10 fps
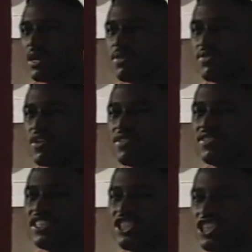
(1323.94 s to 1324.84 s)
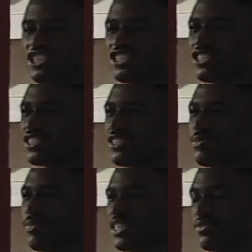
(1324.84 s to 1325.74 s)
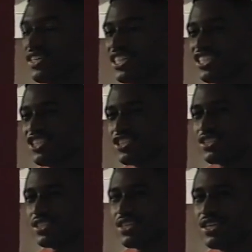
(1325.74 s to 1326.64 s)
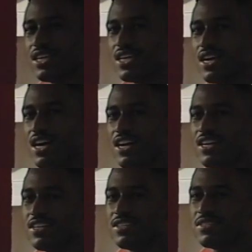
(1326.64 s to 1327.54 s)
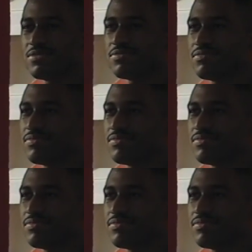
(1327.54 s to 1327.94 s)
I'm involved in church, Best Village, the